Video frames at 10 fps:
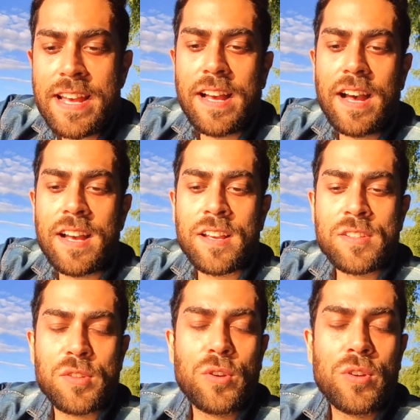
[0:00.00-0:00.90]

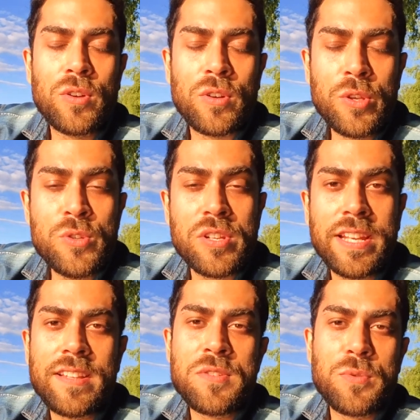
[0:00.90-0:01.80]
So
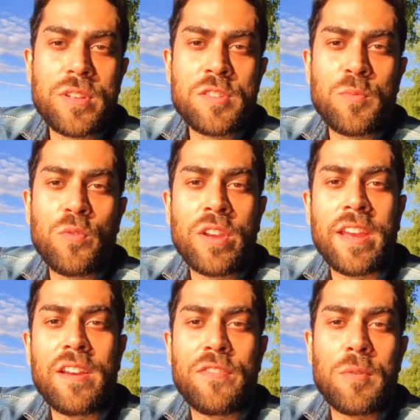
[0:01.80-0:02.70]
usually the students moving
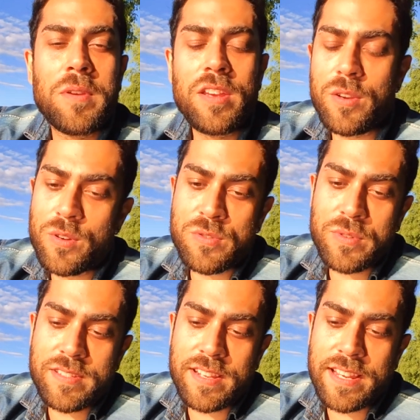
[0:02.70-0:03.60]
here from EU or
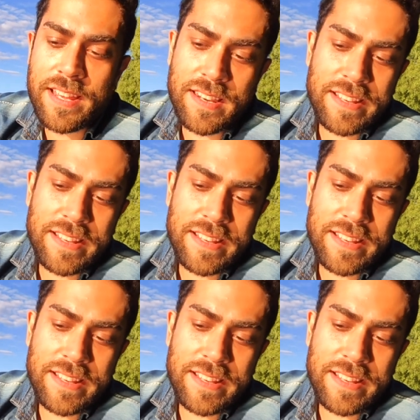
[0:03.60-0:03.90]
Switzerland,